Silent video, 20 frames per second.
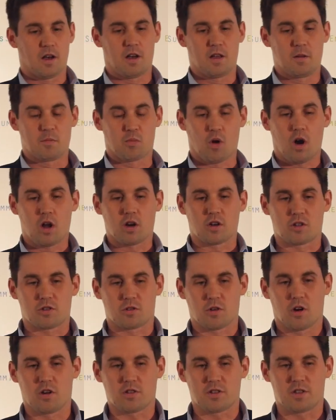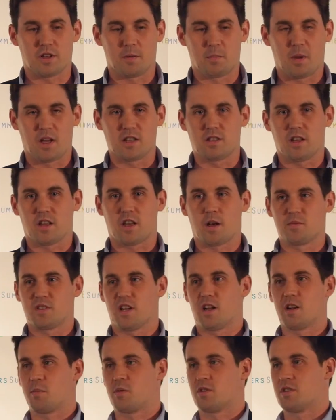In broader strokes, it basically comes
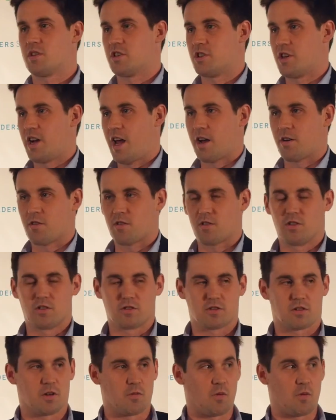down to precision agriculture.